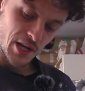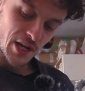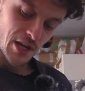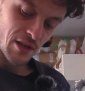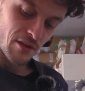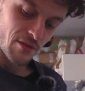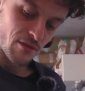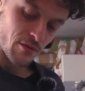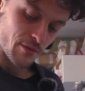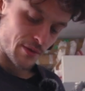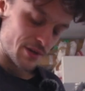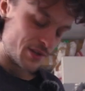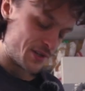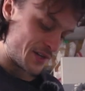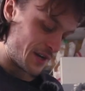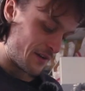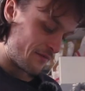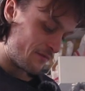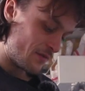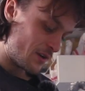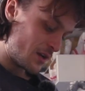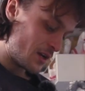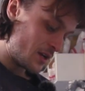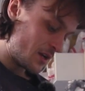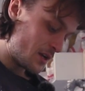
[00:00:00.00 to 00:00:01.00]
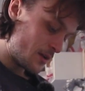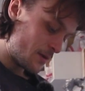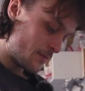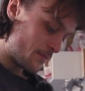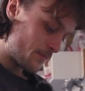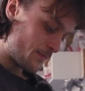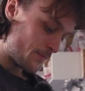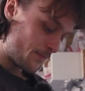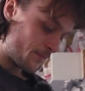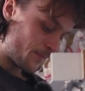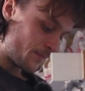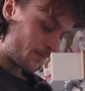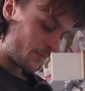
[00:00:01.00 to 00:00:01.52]
heat through it generally
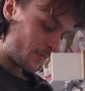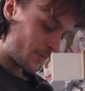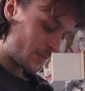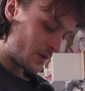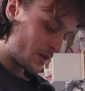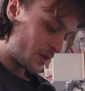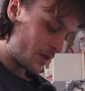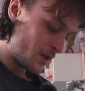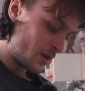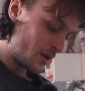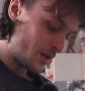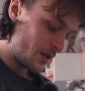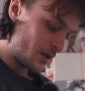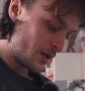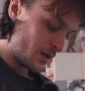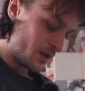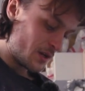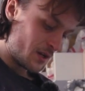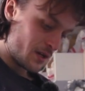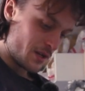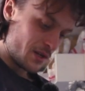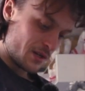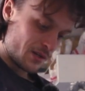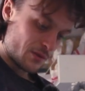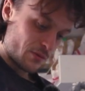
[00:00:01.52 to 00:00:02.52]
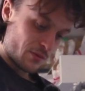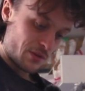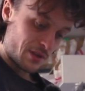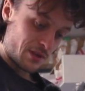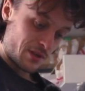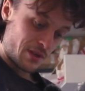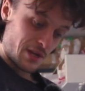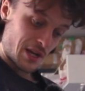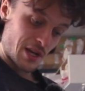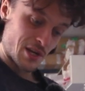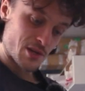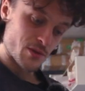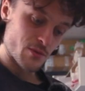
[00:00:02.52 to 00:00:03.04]
is with
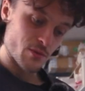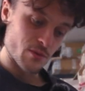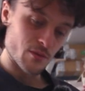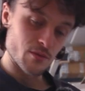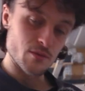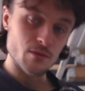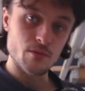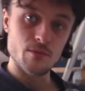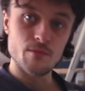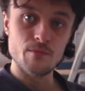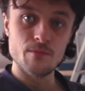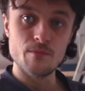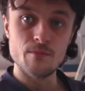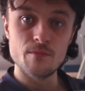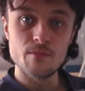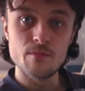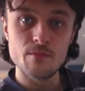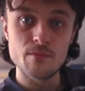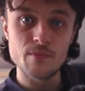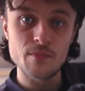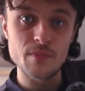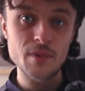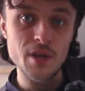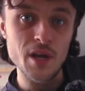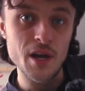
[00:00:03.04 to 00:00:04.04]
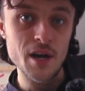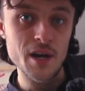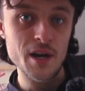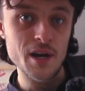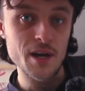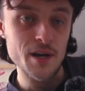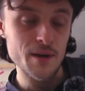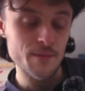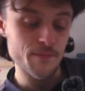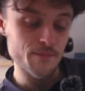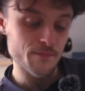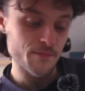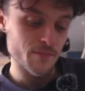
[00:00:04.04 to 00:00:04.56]
the actual
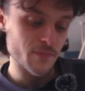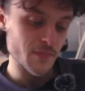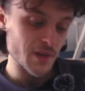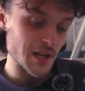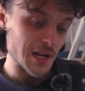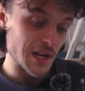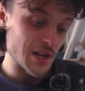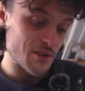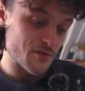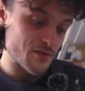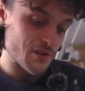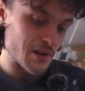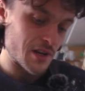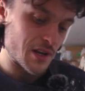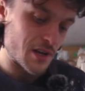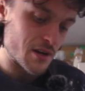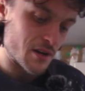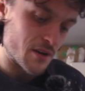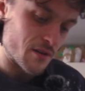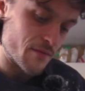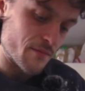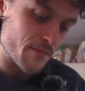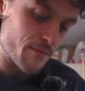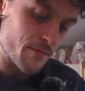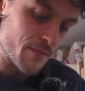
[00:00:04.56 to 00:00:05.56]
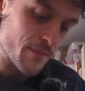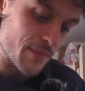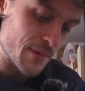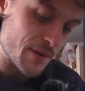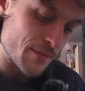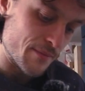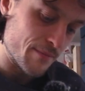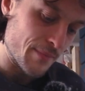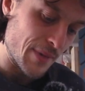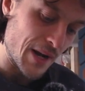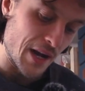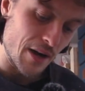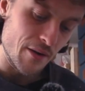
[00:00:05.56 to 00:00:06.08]
electrically kind of
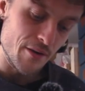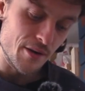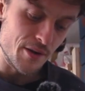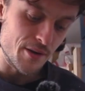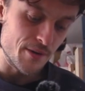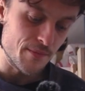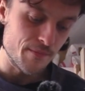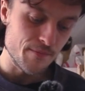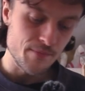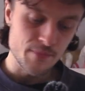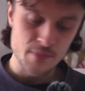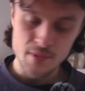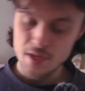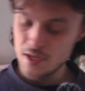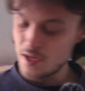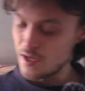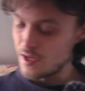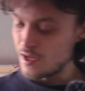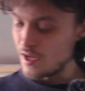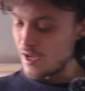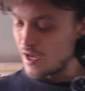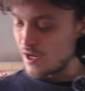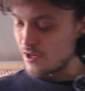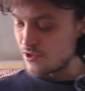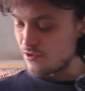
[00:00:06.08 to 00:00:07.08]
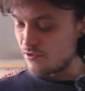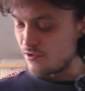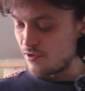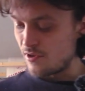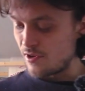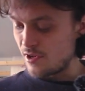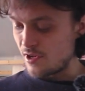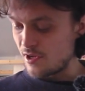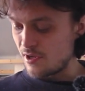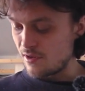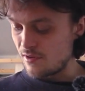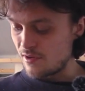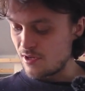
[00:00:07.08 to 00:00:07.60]
powered
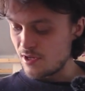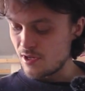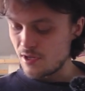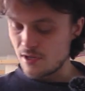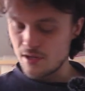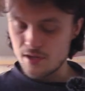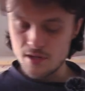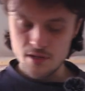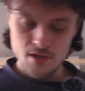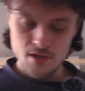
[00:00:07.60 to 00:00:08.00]
extruder unit.